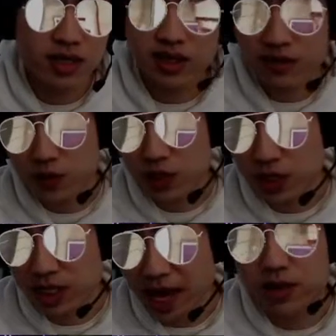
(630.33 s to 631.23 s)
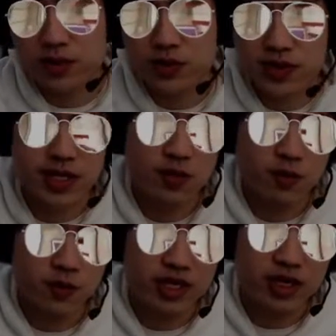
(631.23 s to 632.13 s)
if we took Nano Boost here,
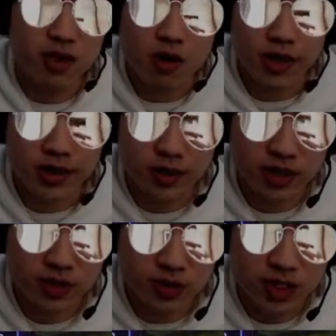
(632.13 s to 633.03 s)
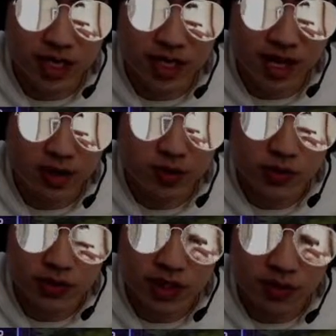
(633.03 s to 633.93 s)
we are going to take Nano
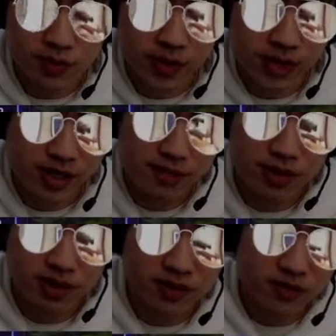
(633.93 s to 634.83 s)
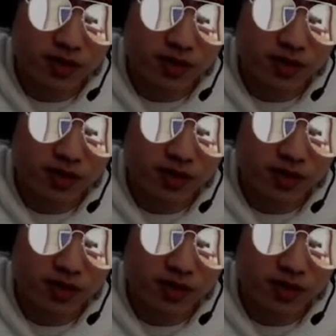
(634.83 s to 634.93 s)
Boost upgrade. I believe